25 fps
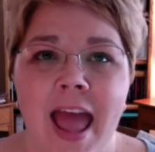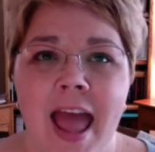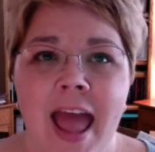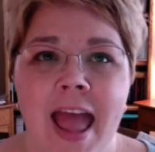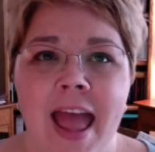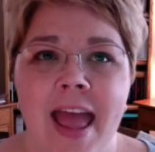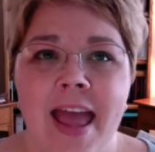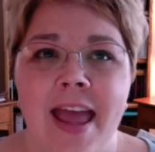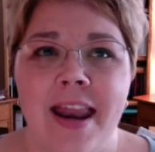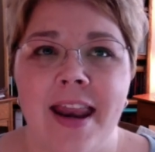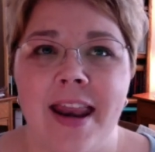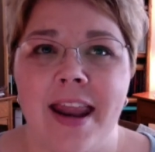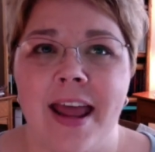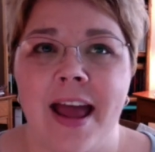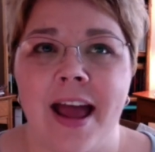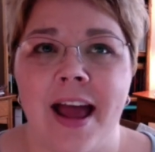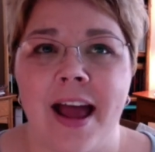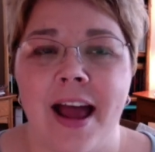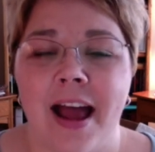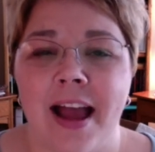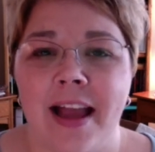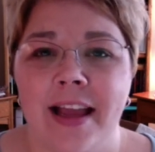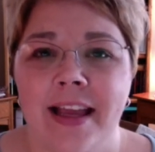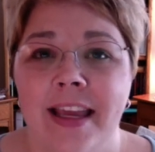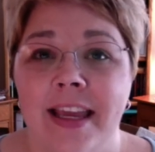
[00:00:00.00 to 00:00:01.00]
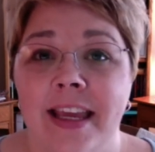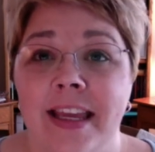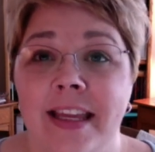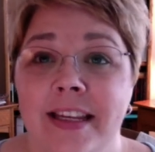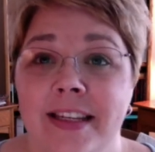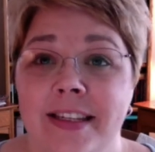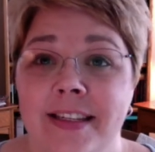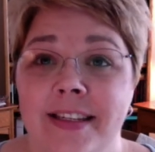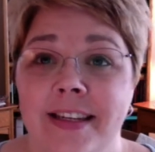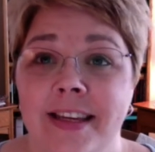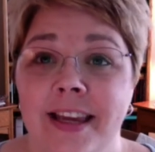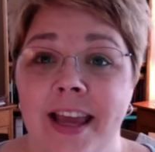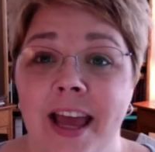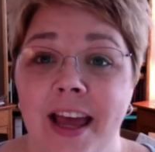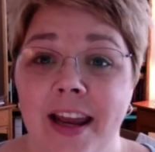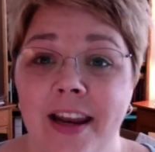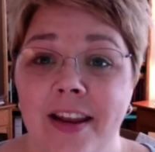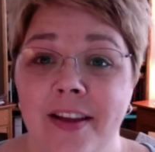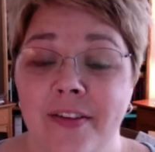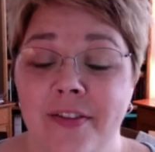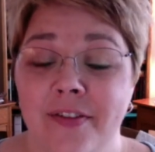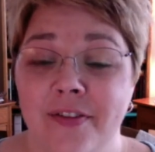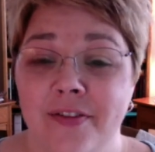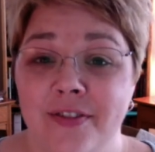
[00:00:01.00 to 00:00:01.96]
And I get kind of